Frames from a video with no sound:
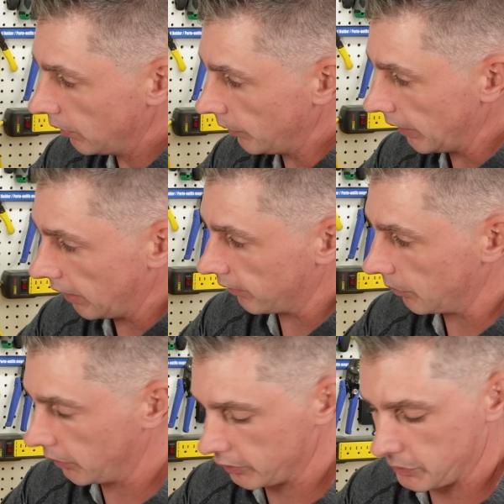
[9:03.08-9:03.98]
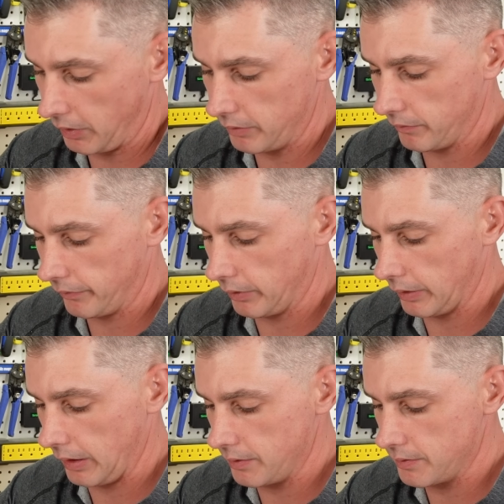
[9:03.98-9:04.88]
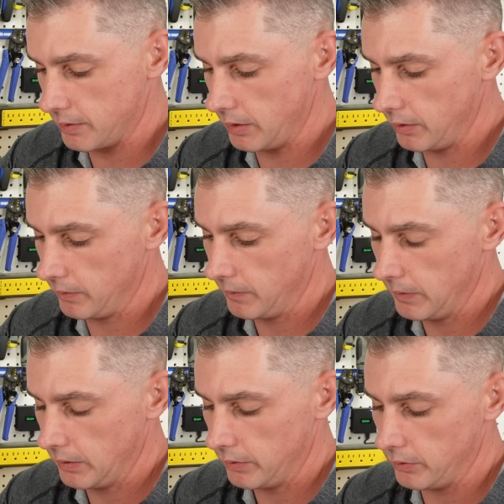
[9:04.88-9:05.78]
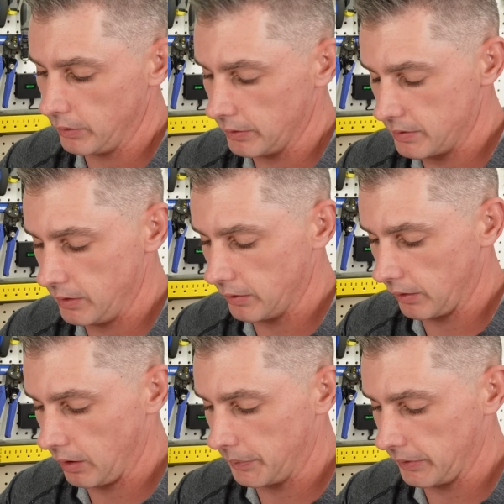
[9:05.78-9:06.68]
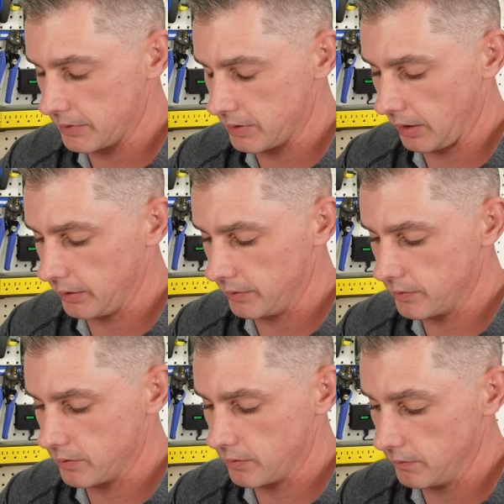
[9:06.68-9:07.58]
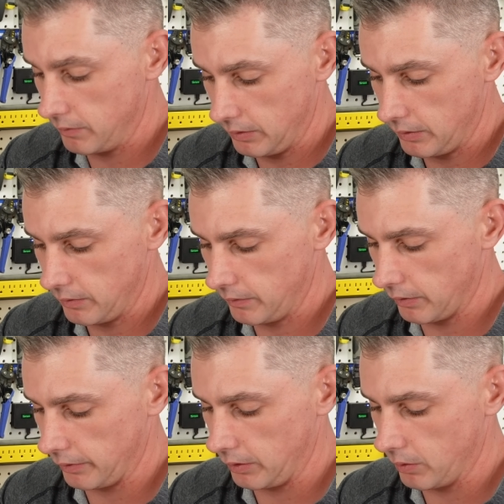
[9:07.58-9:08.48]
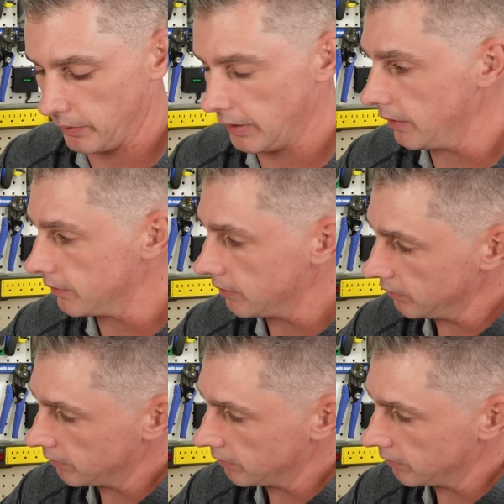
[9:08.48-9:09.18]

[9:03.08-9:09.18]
We have our push button for AC. You can see in a couple of seconds, there you go, the AC